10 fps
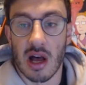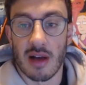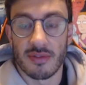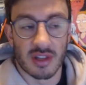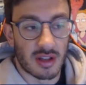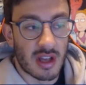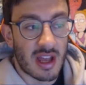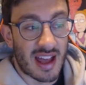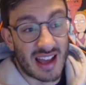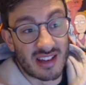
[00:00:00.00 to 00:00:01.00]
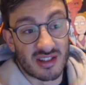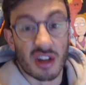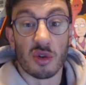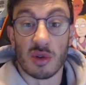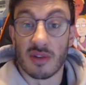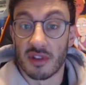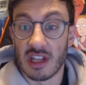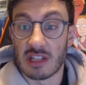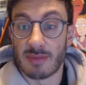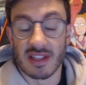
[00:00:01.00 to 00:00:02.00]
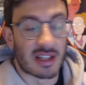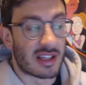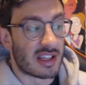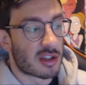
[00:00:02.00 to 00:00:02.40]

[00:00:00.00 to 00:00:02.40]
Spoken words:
after and do different things basically.